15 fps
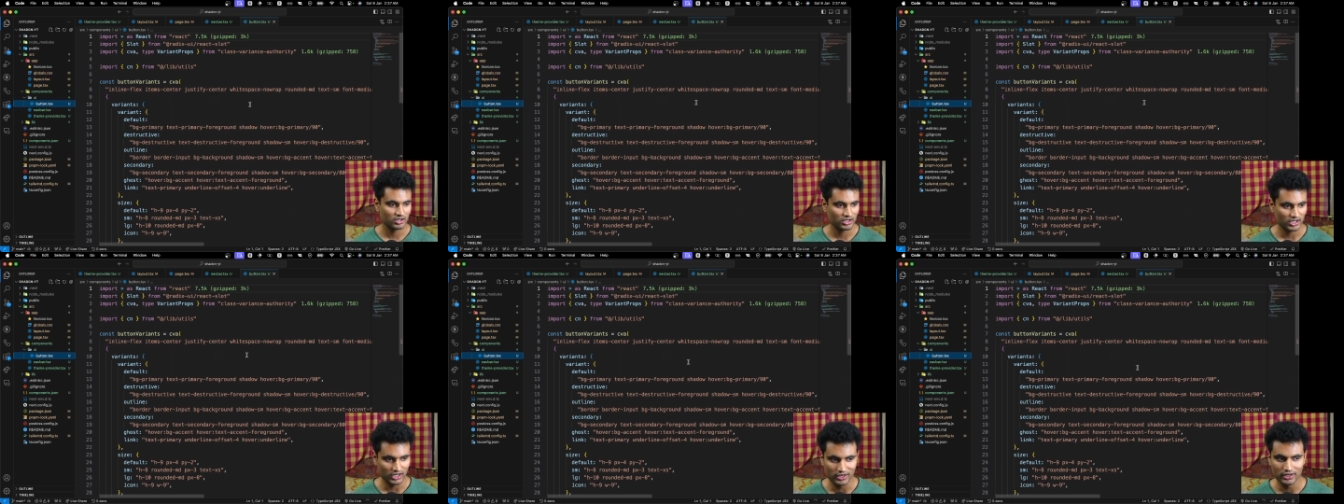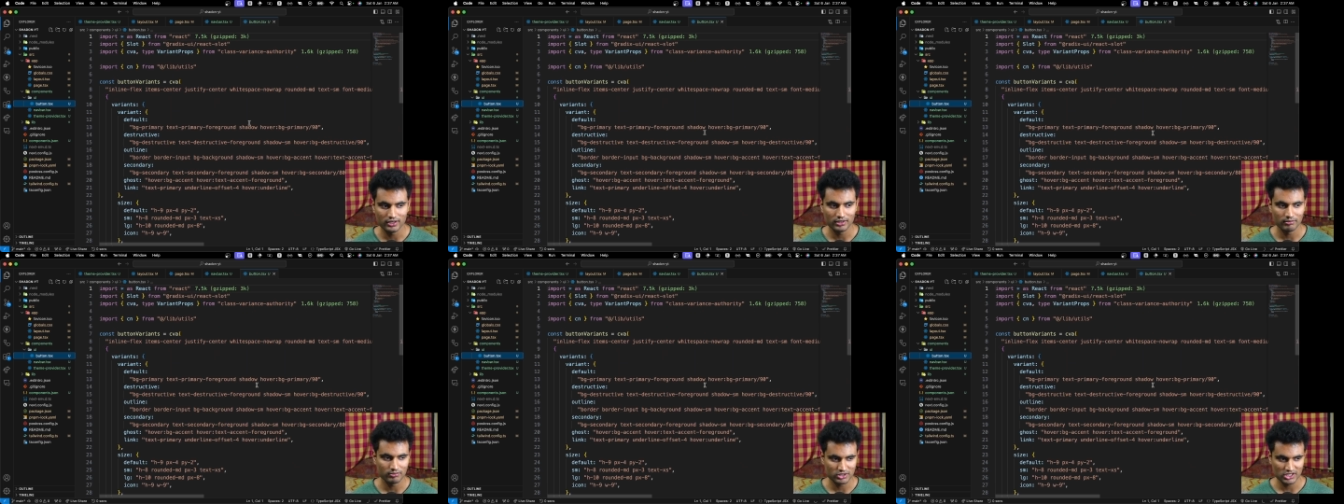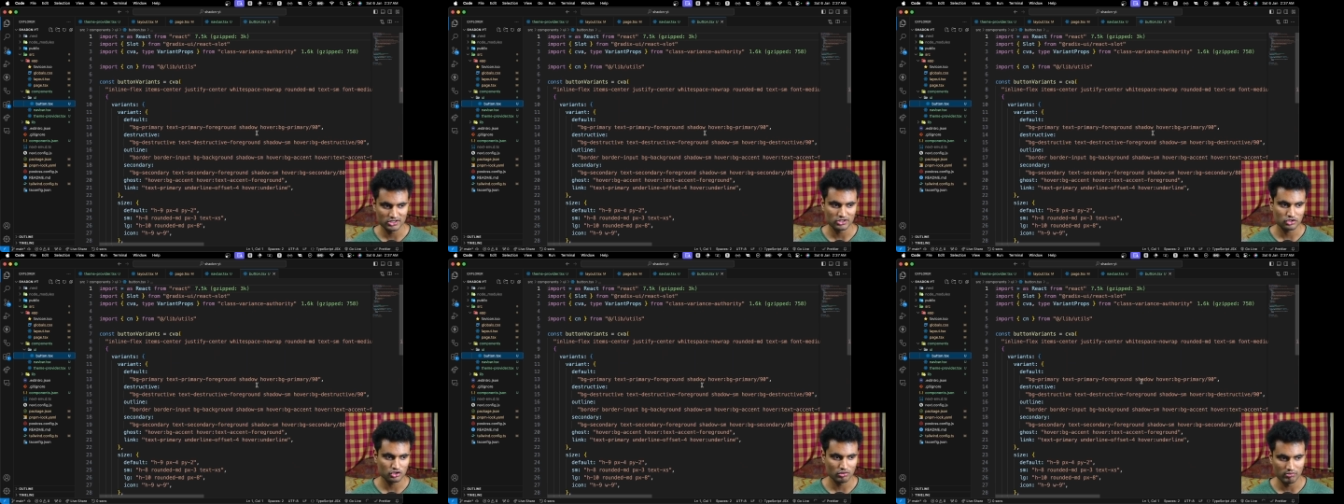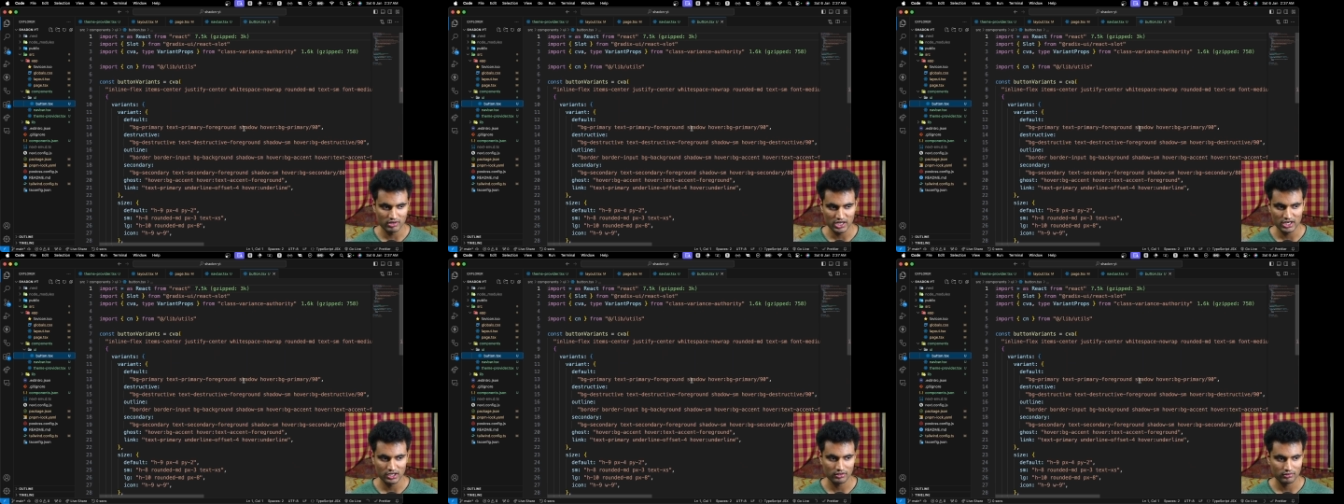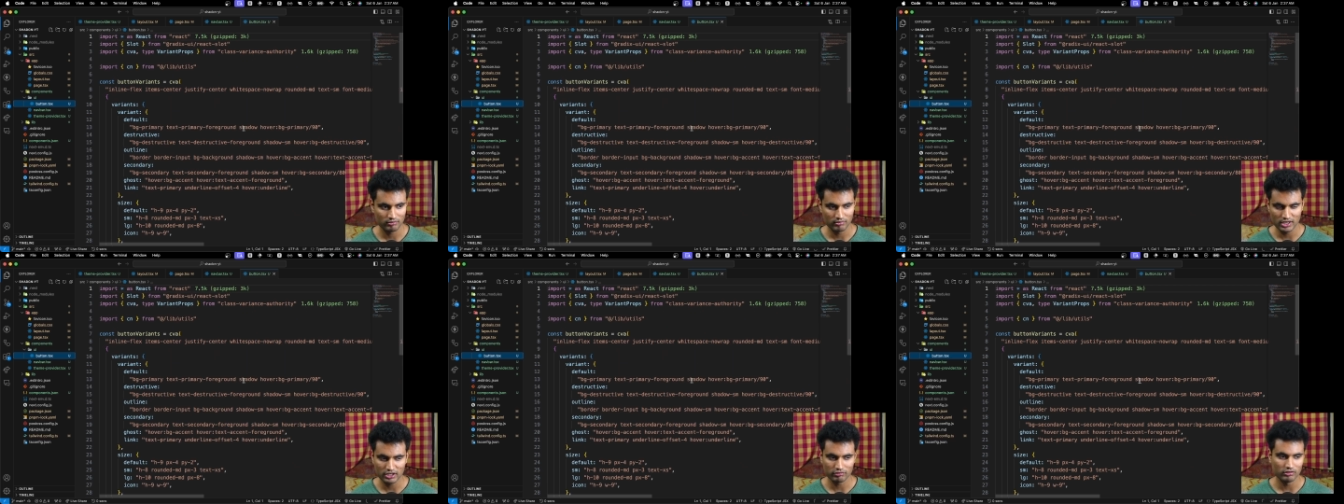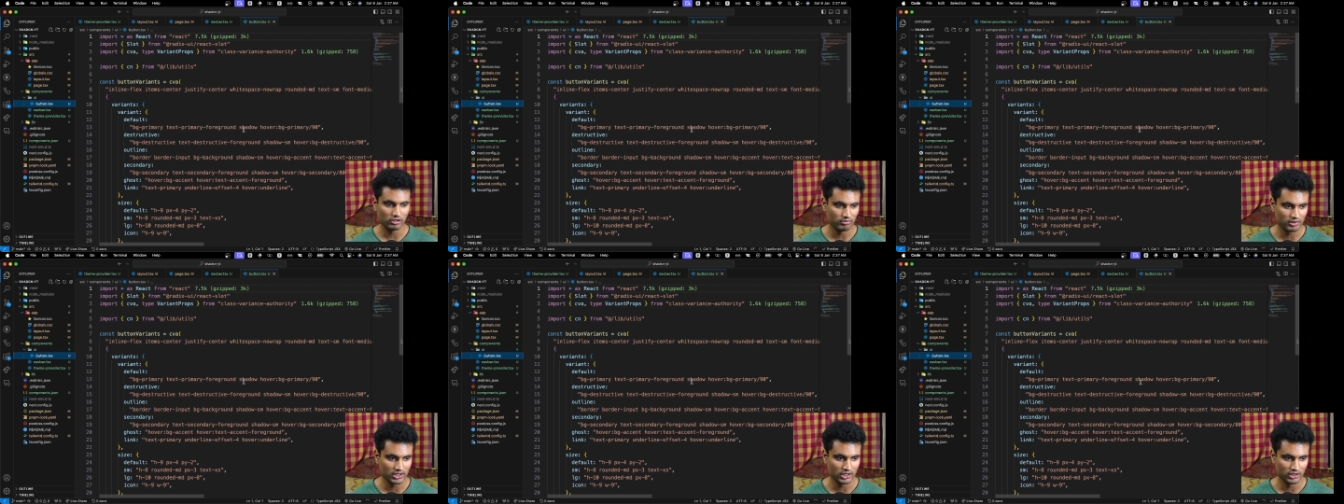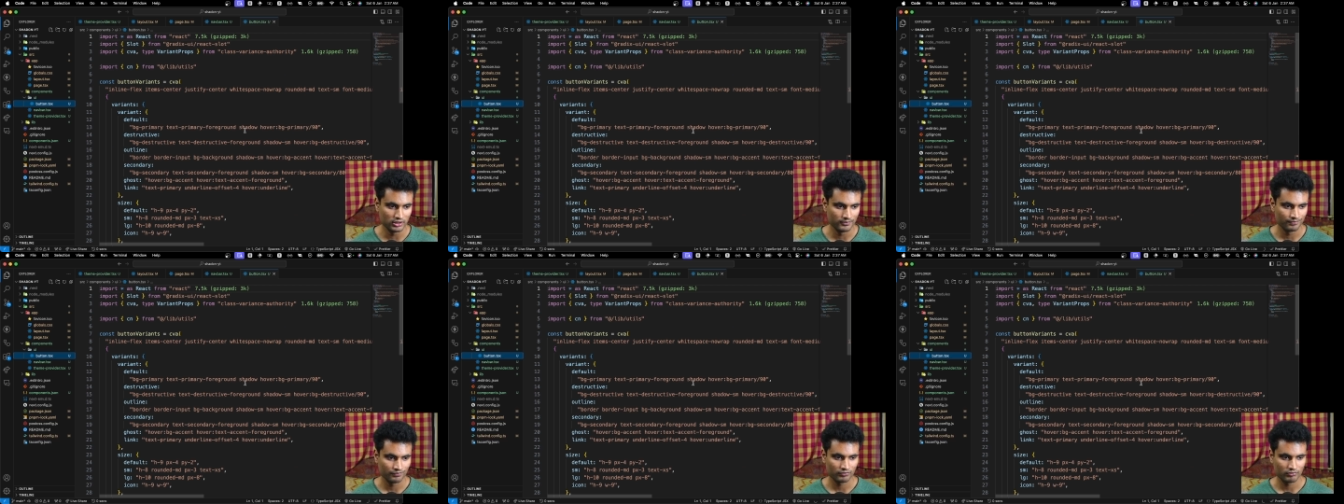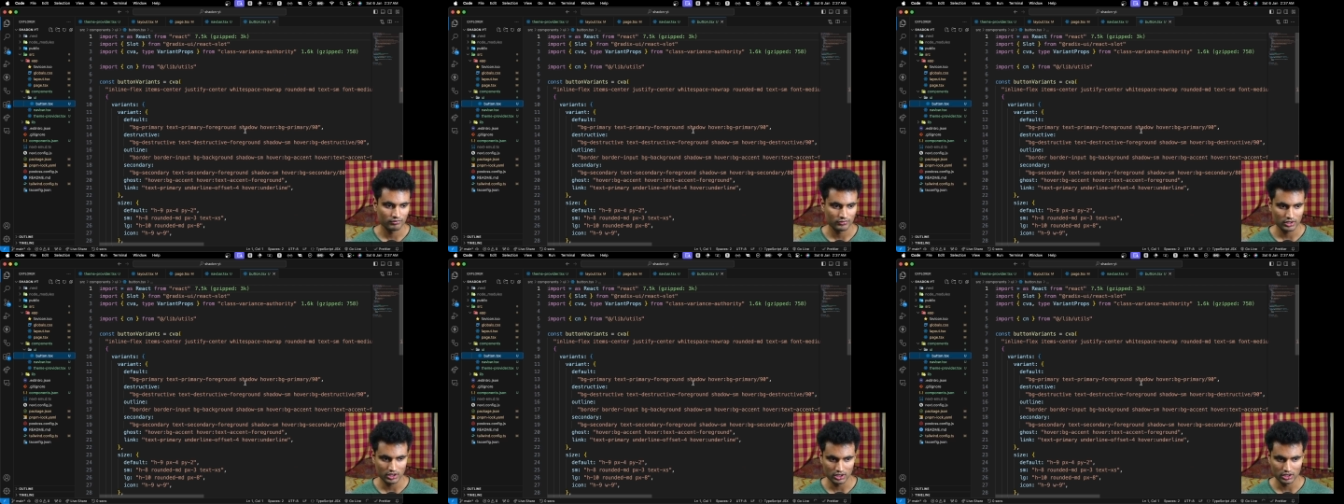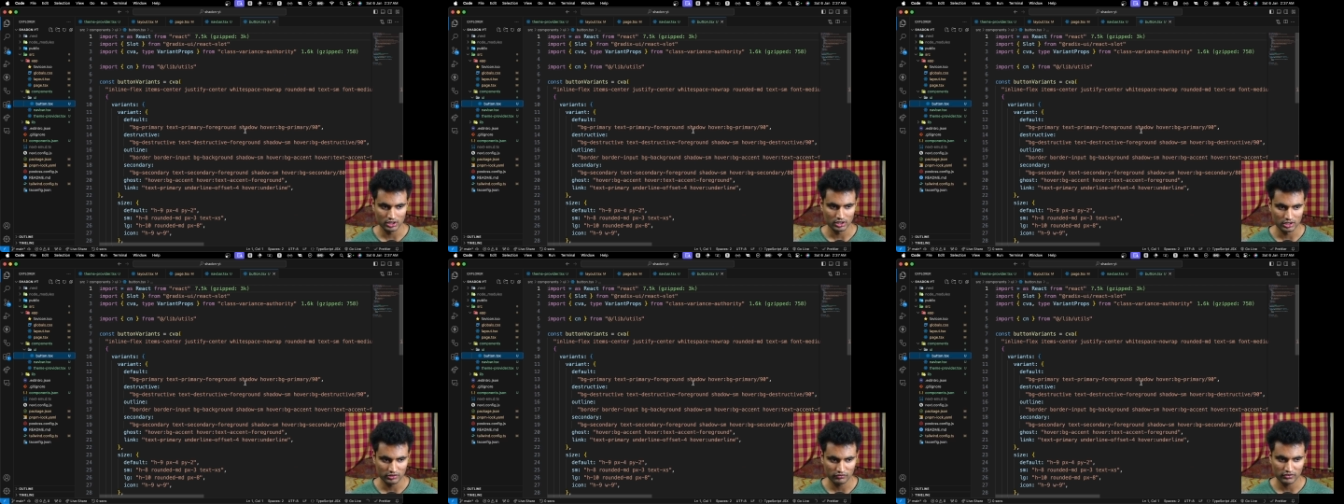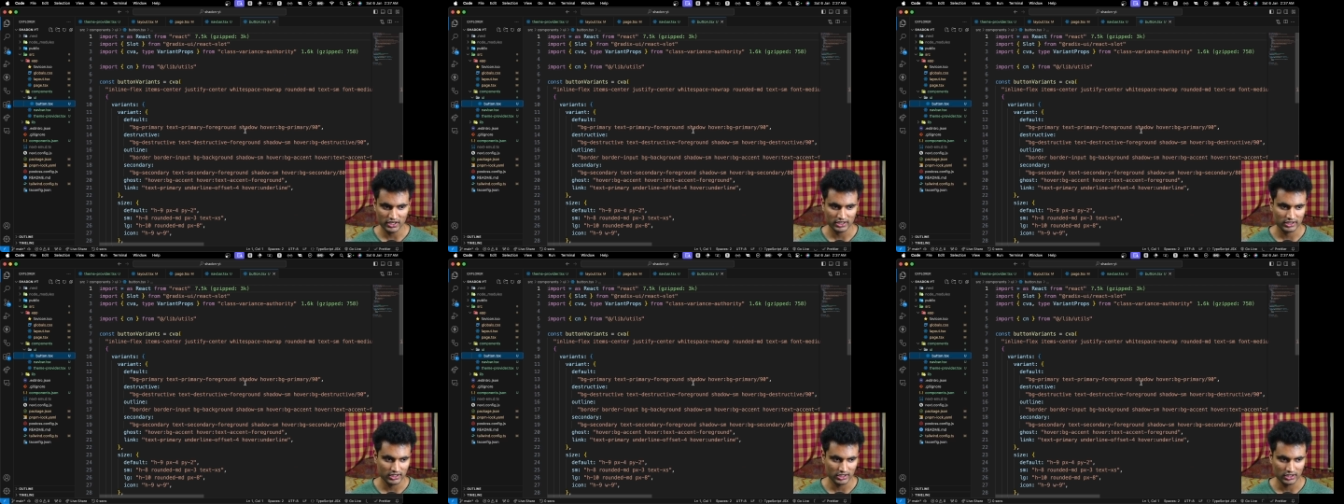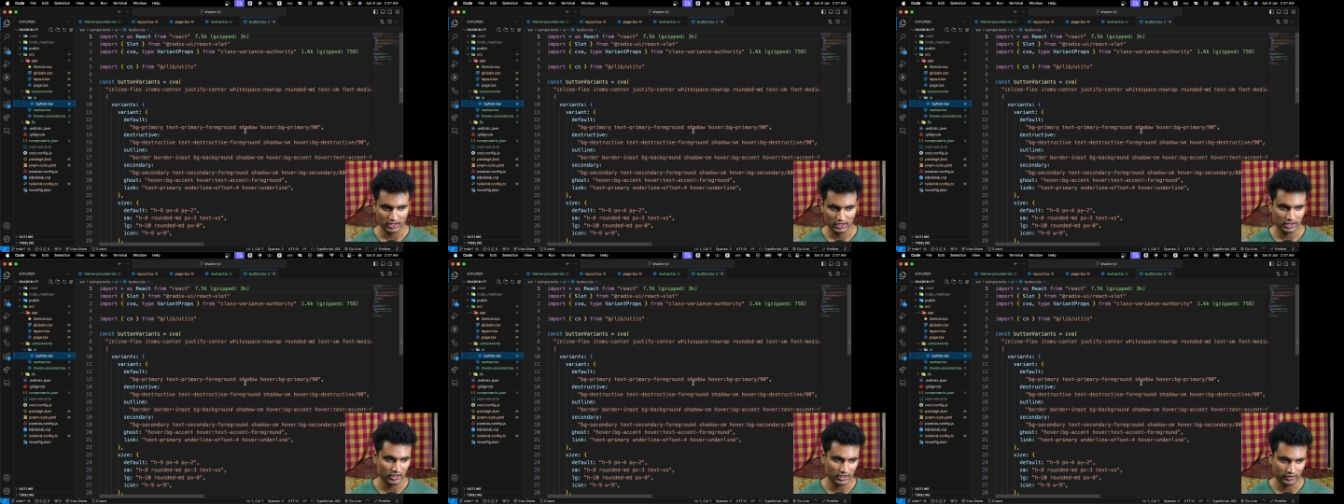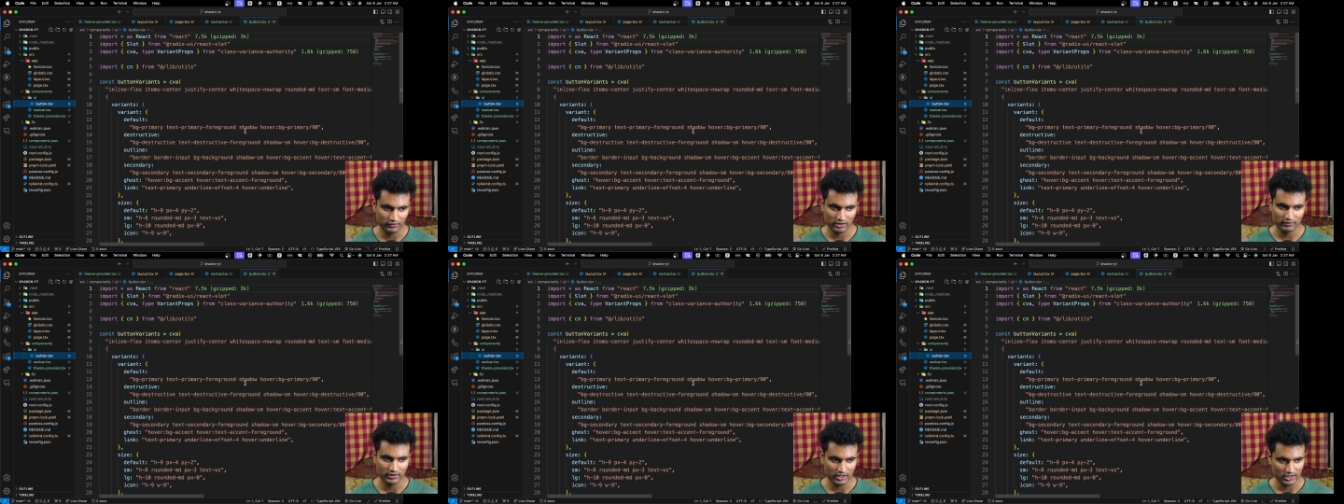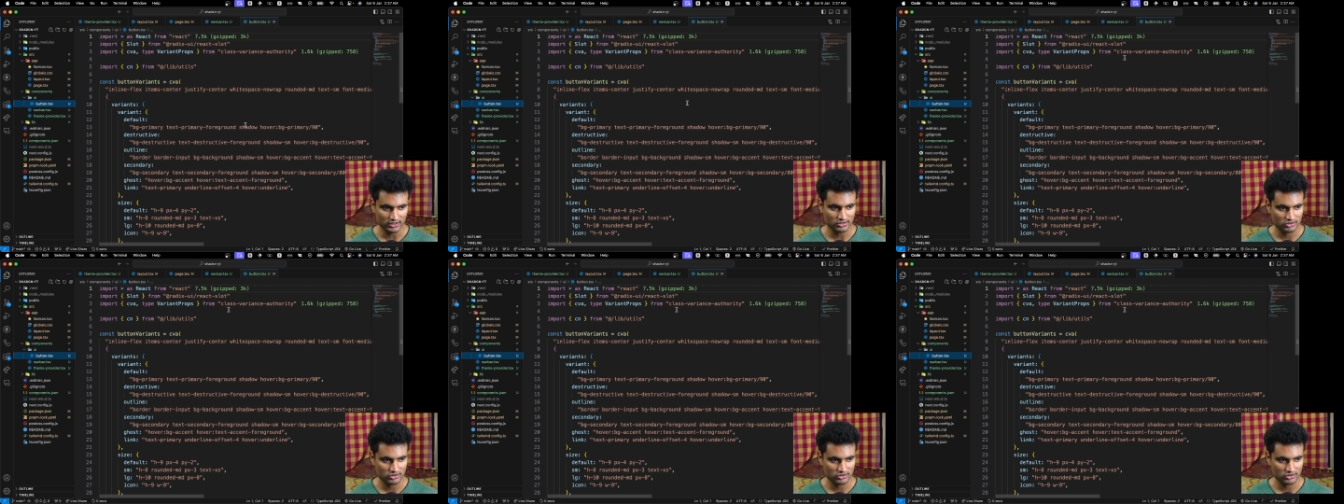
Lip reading: Any changes you make will be reflected everywhere else.